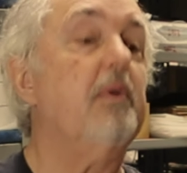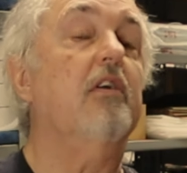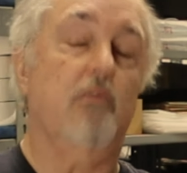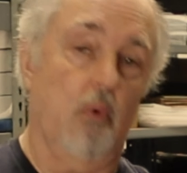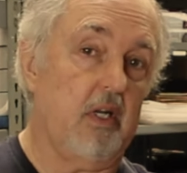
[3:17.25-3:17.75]

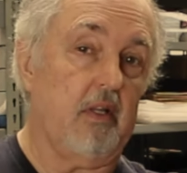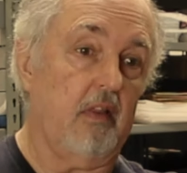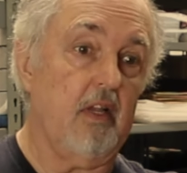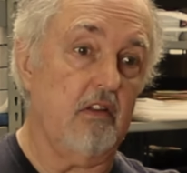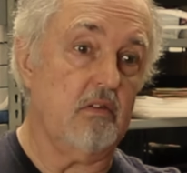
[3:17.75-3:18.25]
because one of the
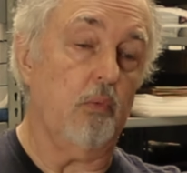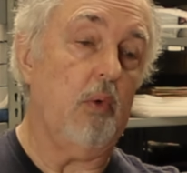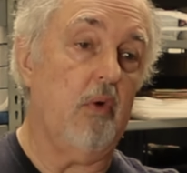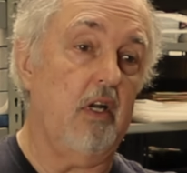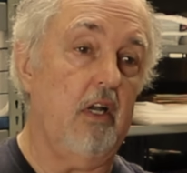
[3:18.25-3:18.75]
things that we
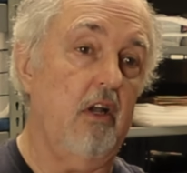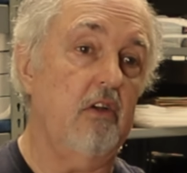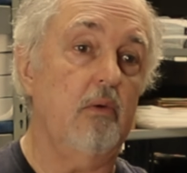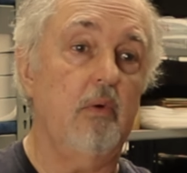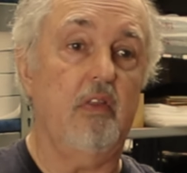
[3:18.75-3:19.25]
wanted to
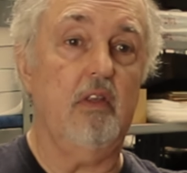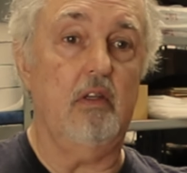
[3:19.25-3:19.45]
do with